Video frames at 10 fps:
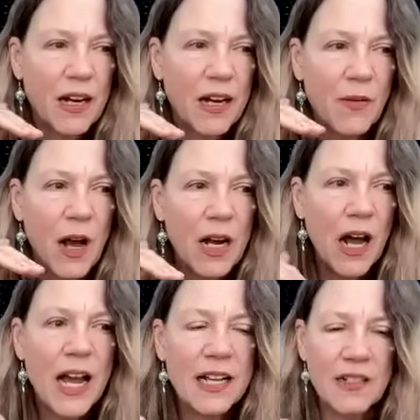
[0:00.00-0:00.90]
And I, and
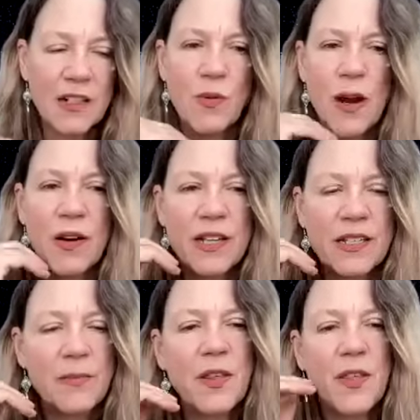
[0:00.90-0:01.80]
I, as an
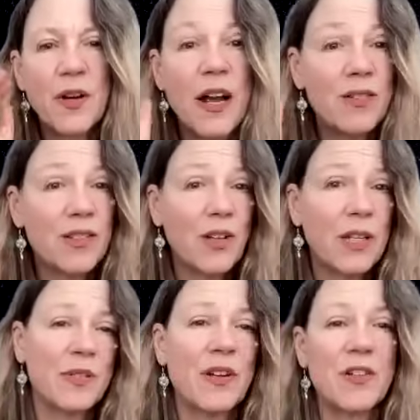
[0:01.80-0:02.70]
Aquarius, I mean, the third house
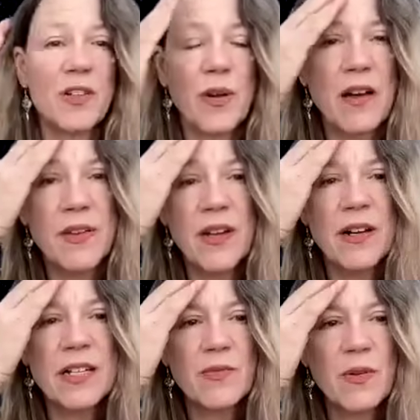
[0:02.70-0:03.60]
eclipses aren't too heavy
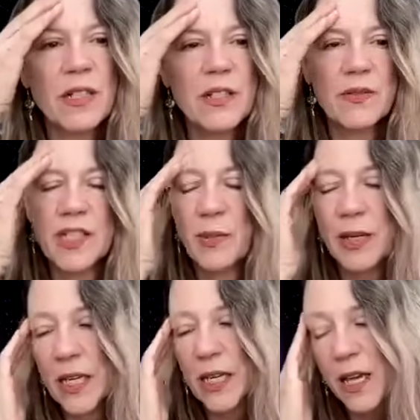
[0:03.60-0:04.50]
on us, relatively
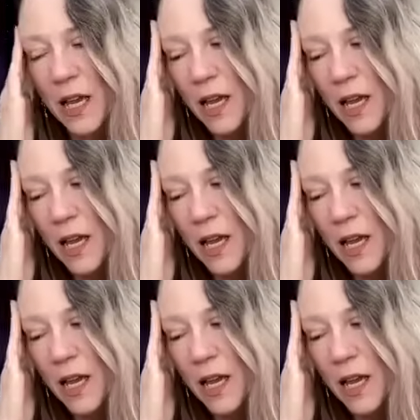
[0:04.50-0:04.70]
speaking,